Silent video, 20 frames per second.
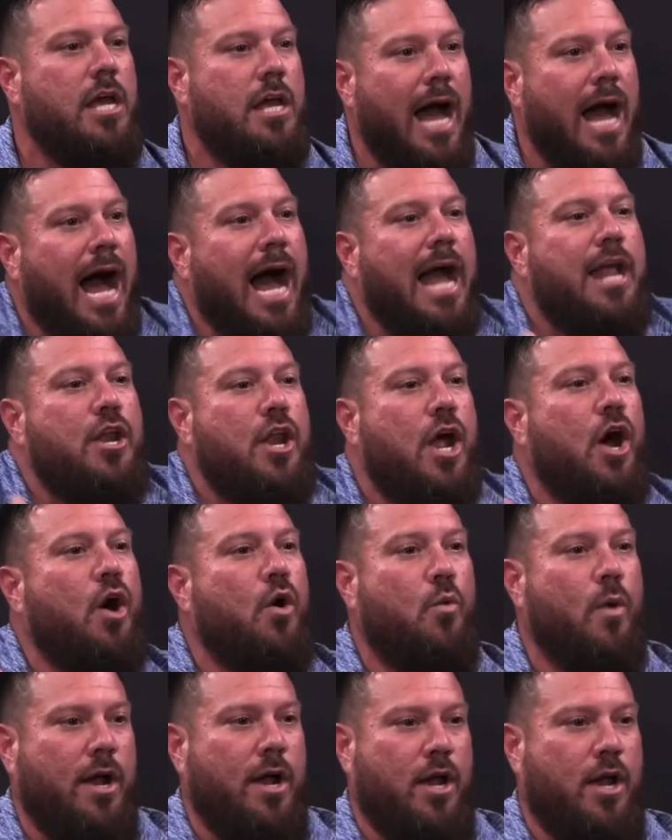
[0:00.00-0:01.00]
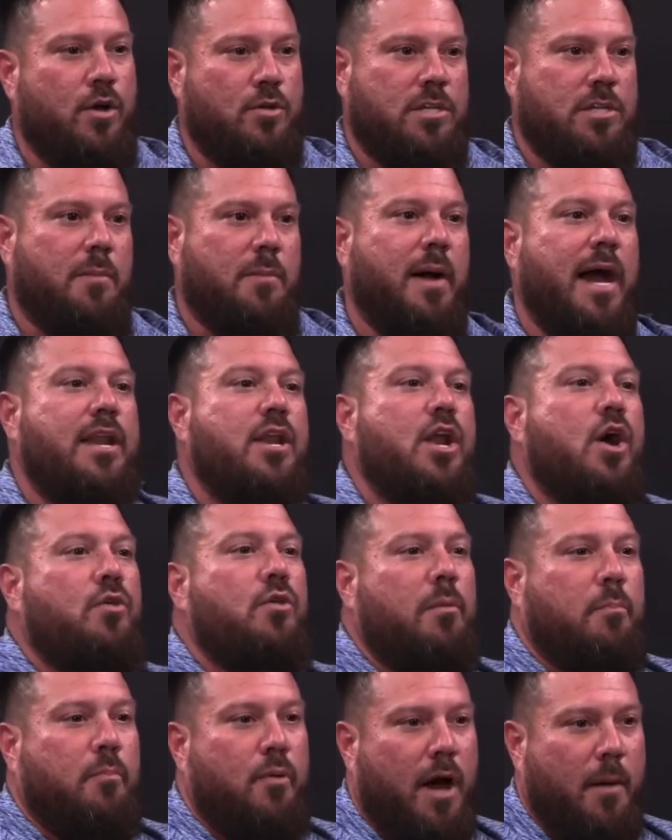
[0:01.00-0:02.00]
I know what goes up. I know
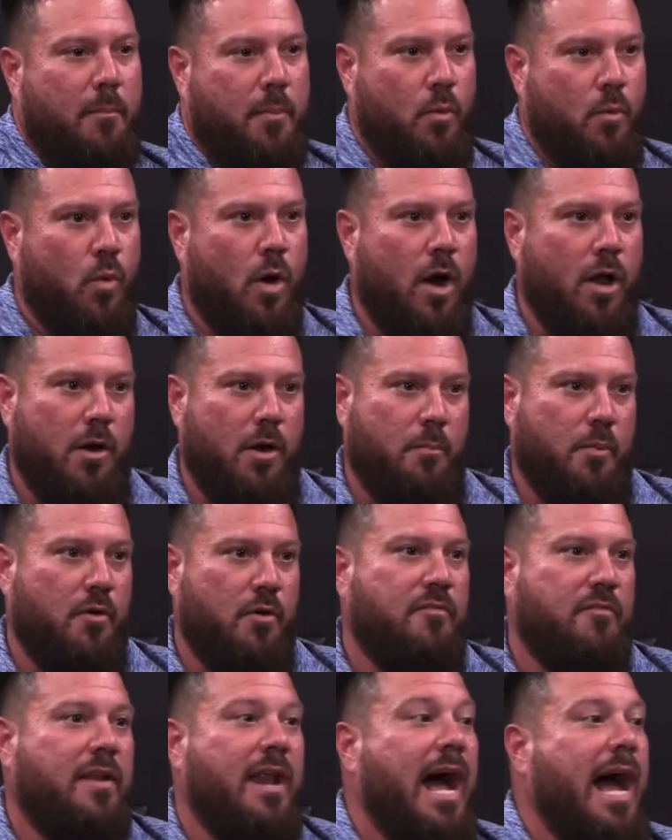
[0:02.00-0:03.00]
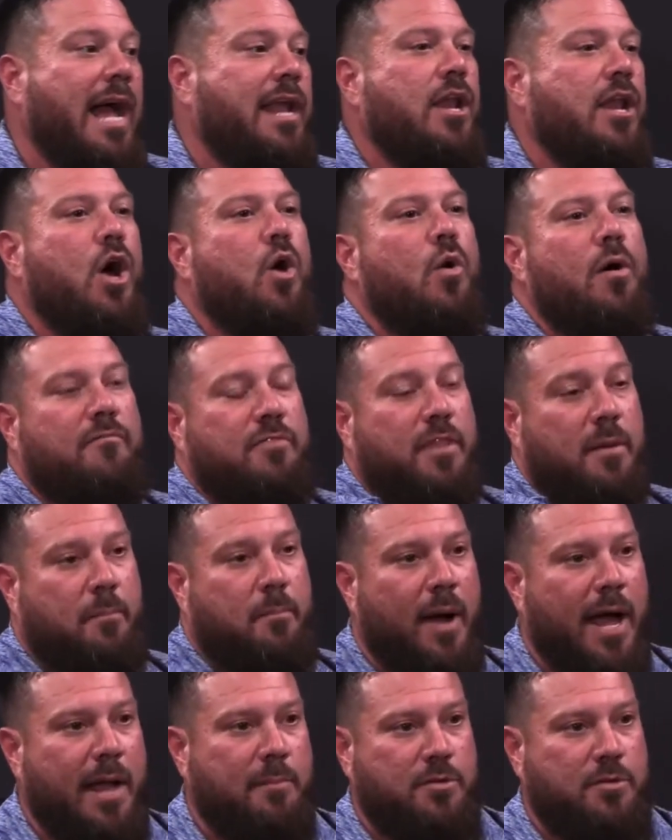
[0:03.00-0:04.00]
the proper waterproofing. I know if the
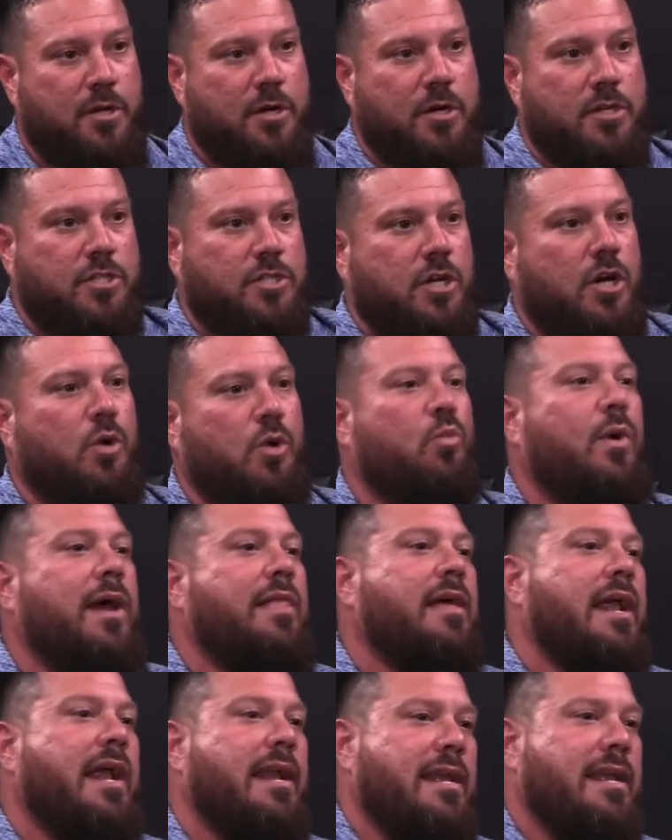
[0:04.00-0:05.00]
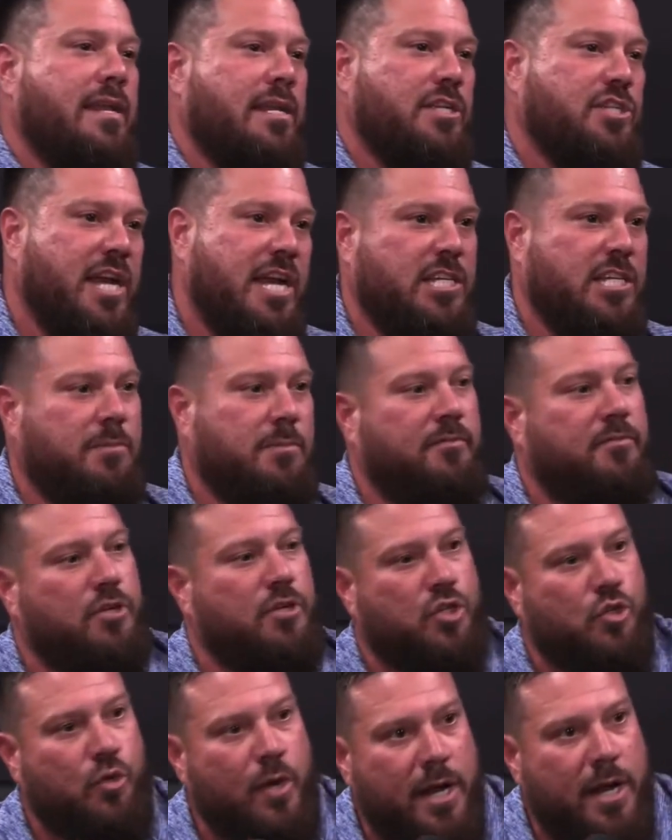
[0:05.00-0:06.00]
pipes are a certain way that I need to change them. If there's
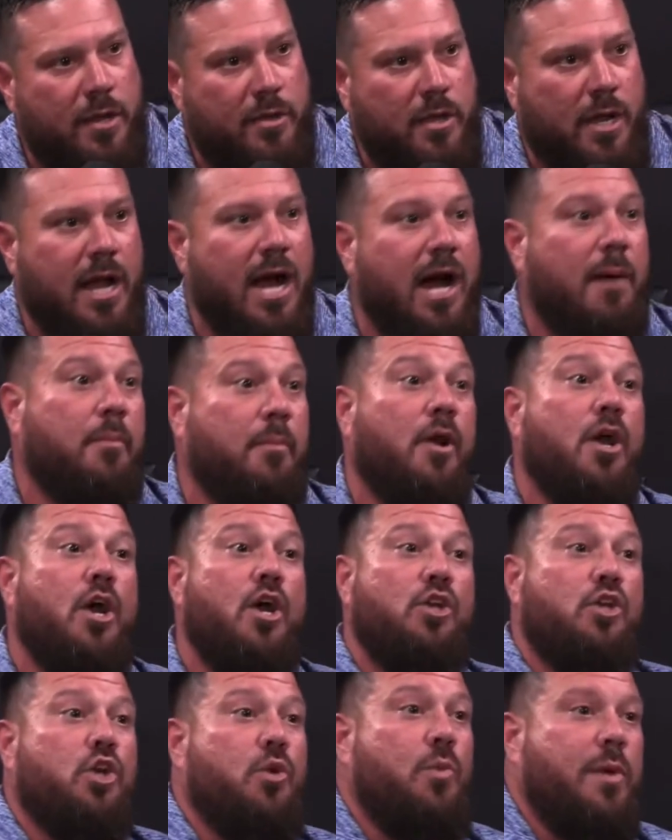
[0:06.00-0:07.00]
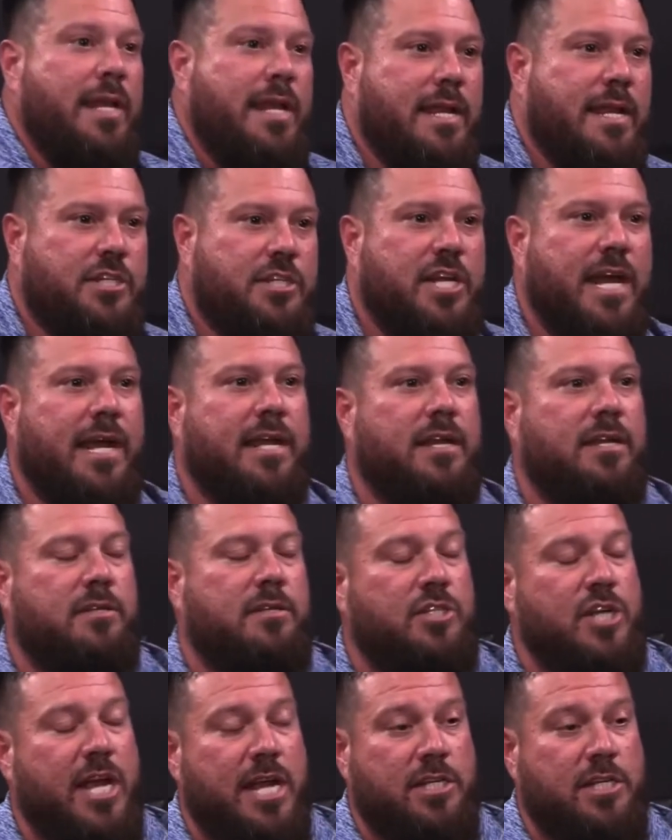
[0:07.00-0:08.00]
green on the copper, do we need to check and
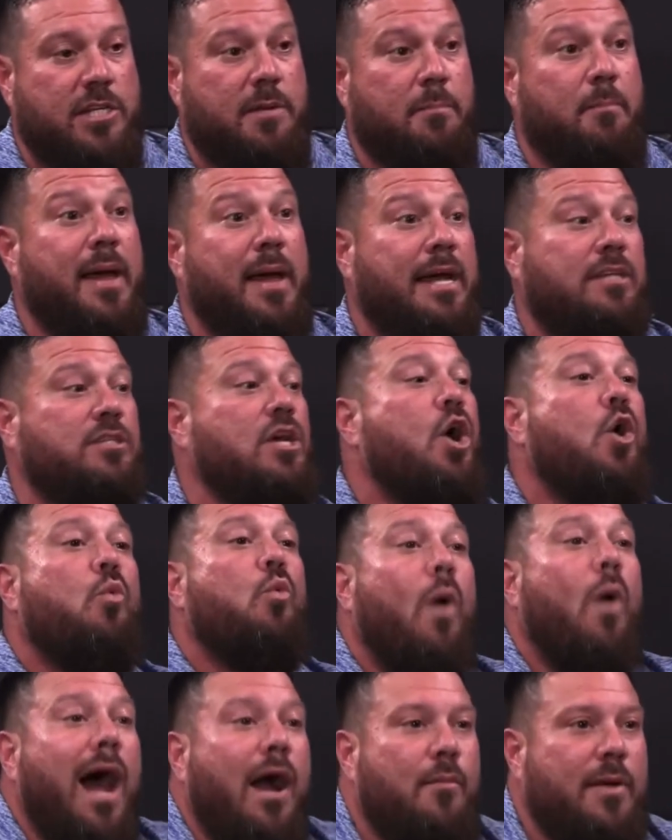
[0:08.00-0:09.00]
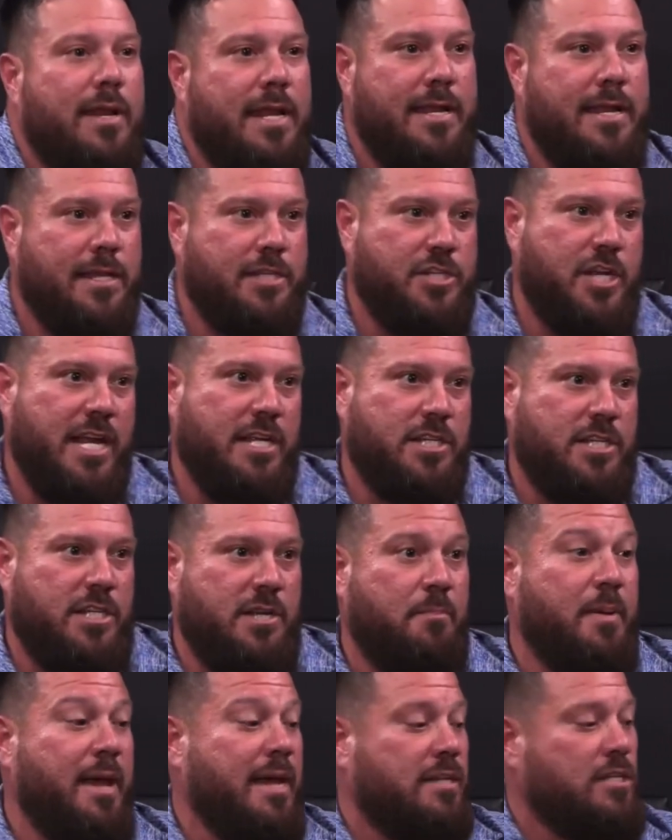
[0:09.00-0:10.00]
change it to PEX? Why we need to change it to
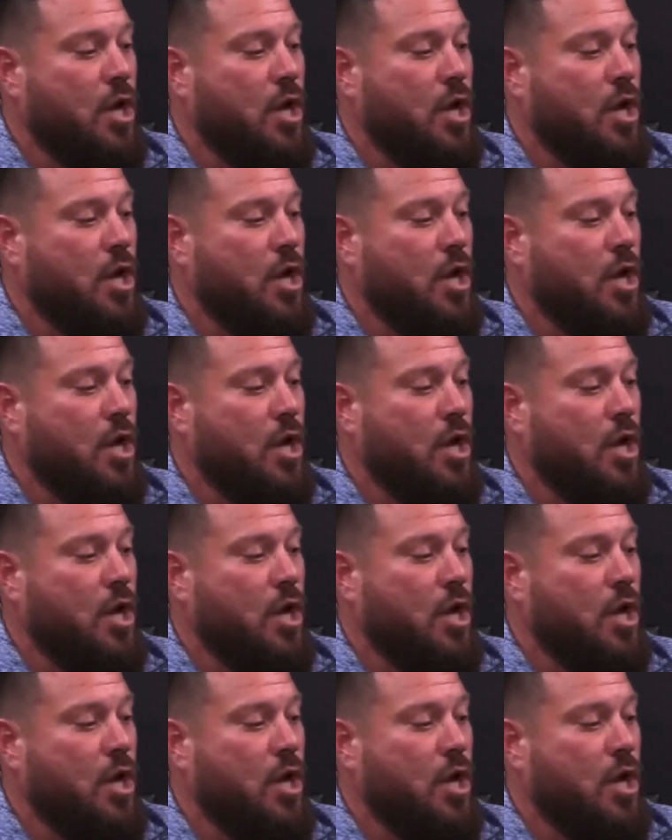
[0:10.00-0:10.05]
PEX?